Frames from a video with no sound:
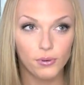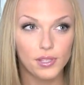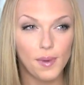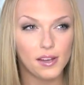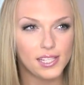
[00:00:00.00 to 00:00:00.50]
It
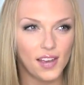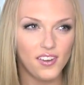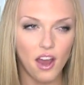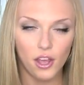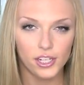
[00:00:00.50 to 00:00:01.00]
was about
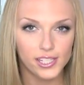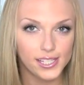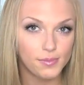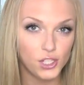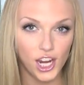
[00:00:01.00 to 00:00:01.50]
$7
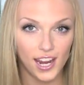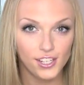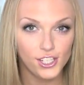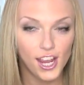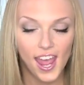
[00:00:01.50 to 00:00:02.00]
and some
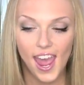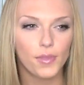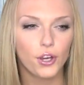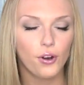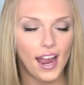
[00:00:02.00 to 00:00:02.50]
change.
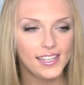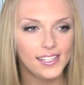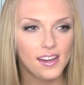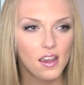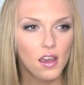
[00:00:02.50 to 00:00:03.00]
Um, the
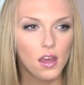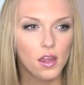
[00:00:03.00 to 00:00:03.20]
Crest